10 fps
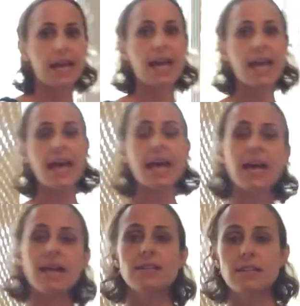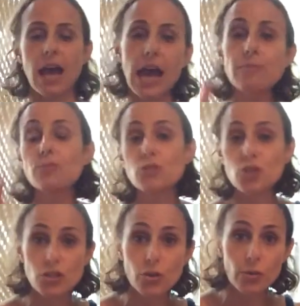and I'm
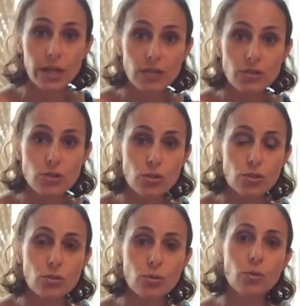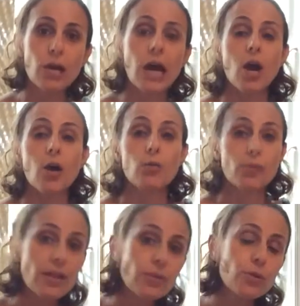just going to
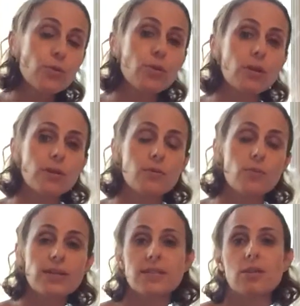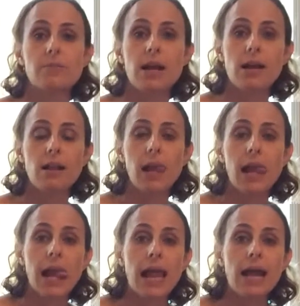run through the resonator bell
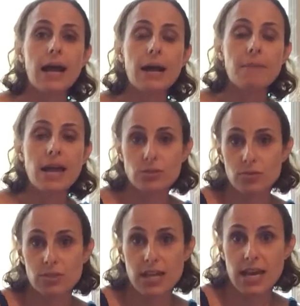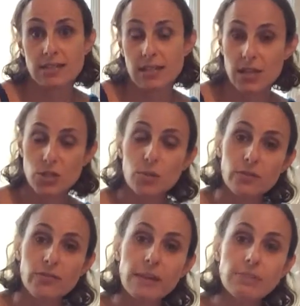exercise that I do with the
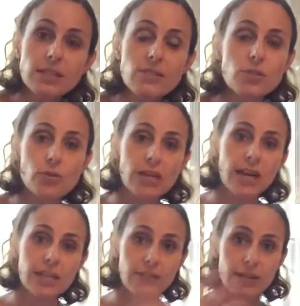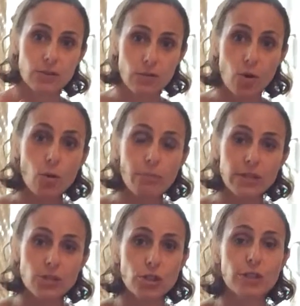family so you can kind of get the whole
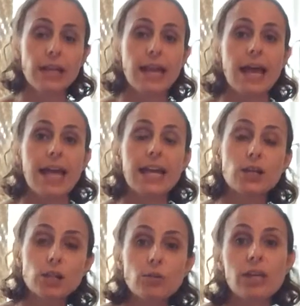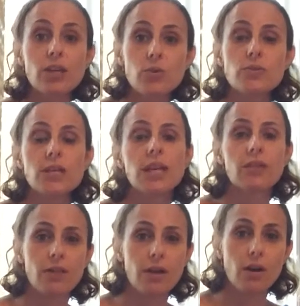picture, including using
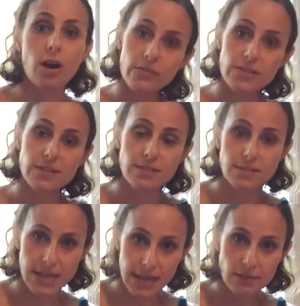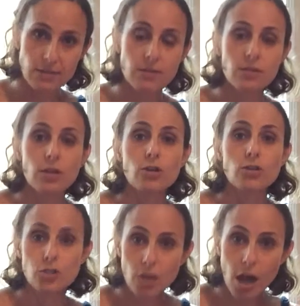the Harvest Dance
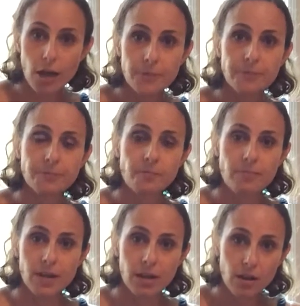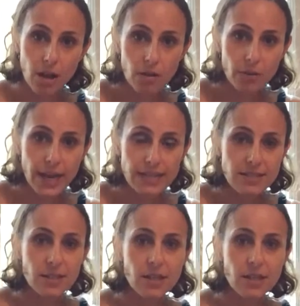song. All right.